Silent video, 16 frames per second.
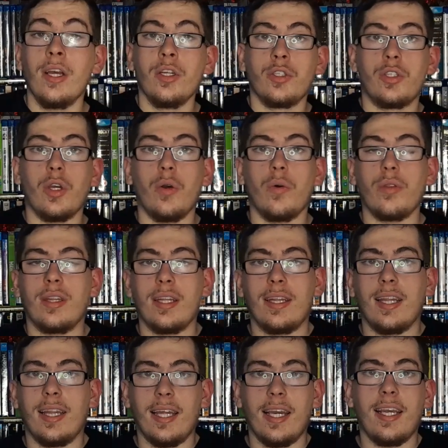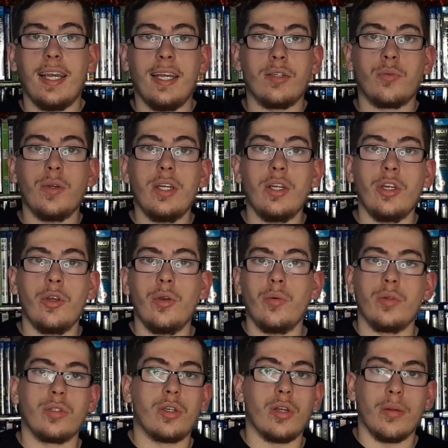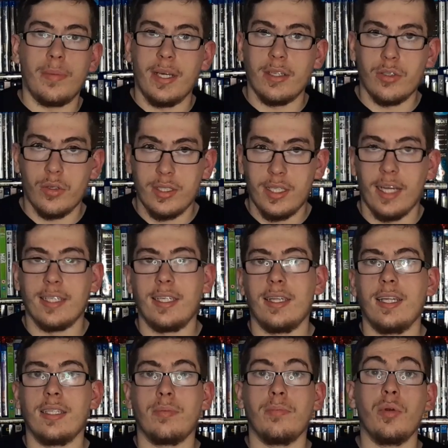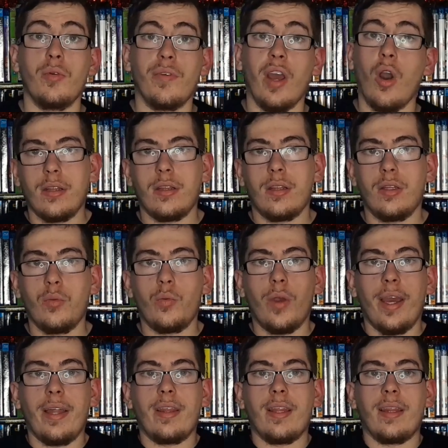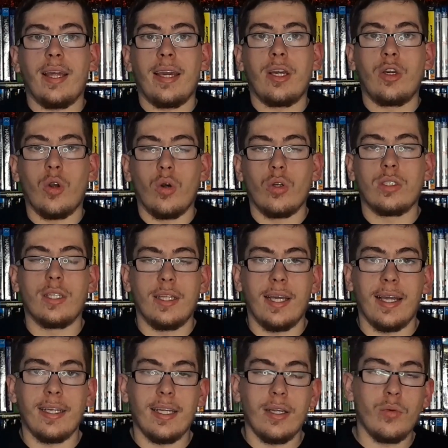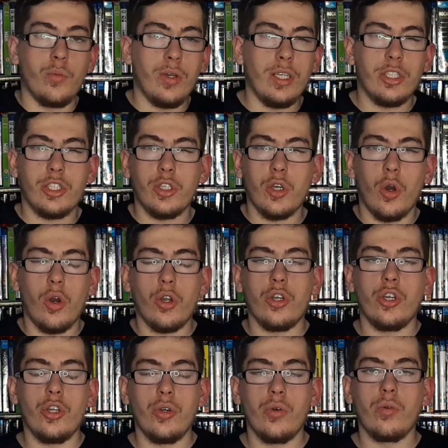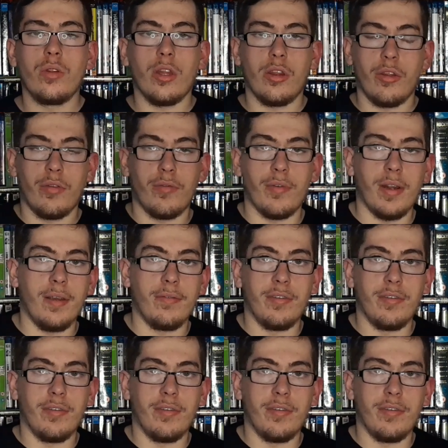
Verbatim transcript: so the, the, thing is, we knew it was going to be a success in this movie. The way that they got to the ending, we sort of knew that the three